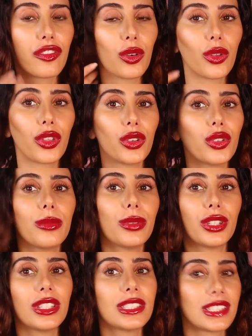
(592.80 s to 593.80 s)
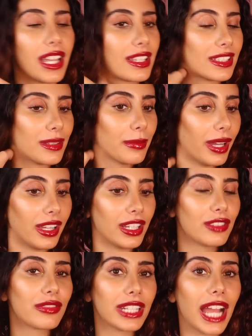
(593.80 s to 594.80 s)
for the new beauty standard, but
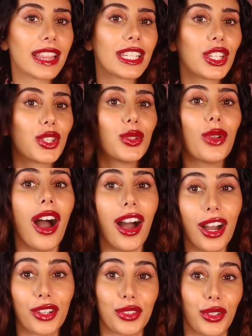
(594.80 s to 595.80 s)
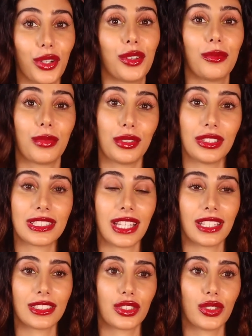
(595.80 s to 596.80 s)
in reality, you are your own beauty
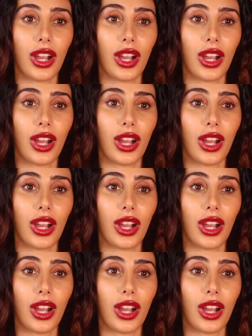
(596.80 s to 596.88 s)
standard.